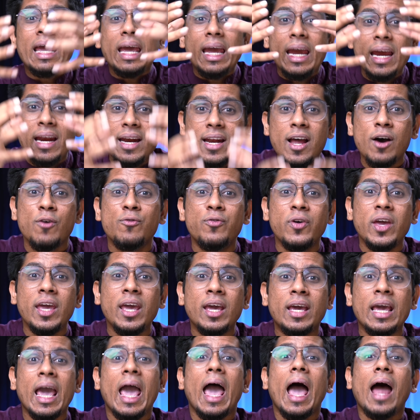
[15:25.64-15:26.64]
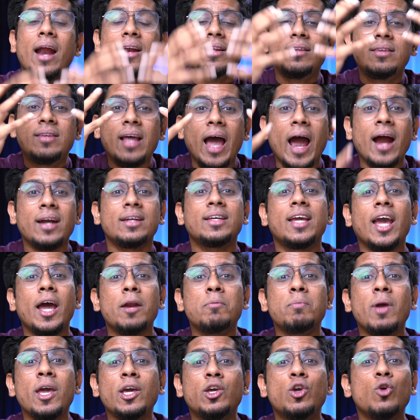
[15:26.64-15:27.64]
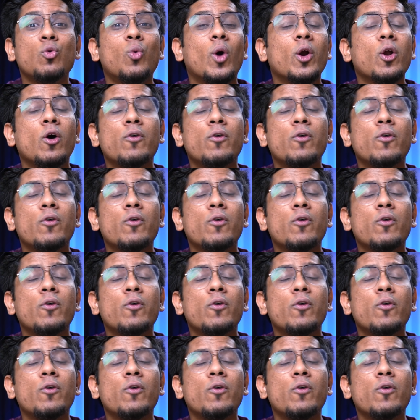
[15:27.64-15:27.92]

in a week, and that can make you one